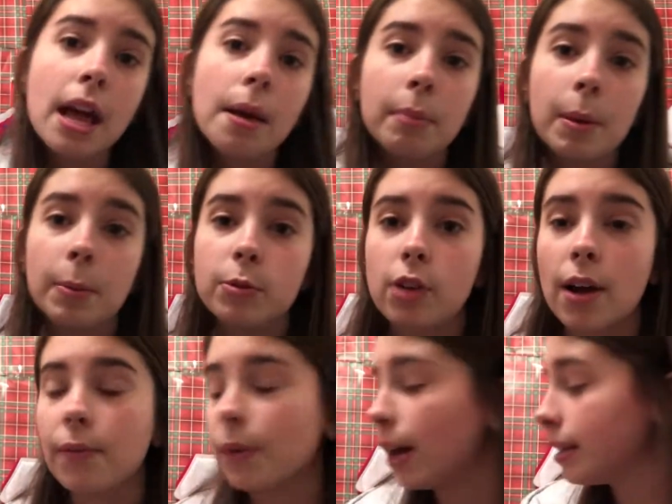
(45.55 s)
maybe
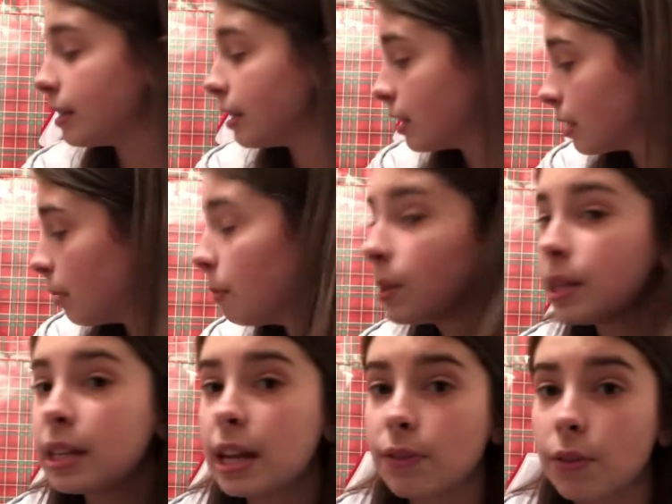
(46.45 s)
drive around to see some
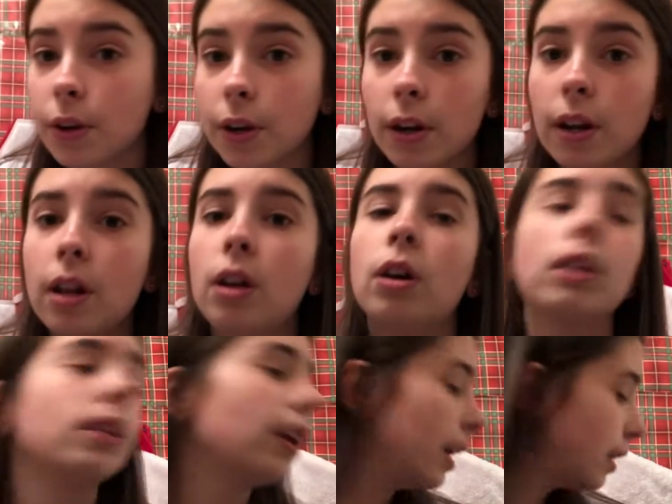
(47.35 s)

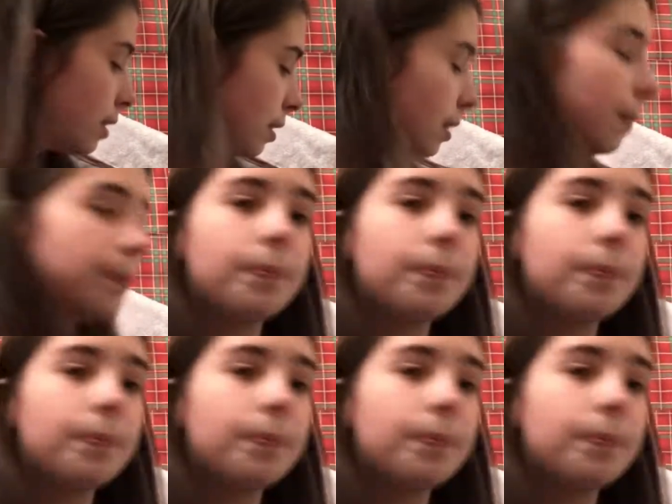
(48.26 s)
neighborhood lights.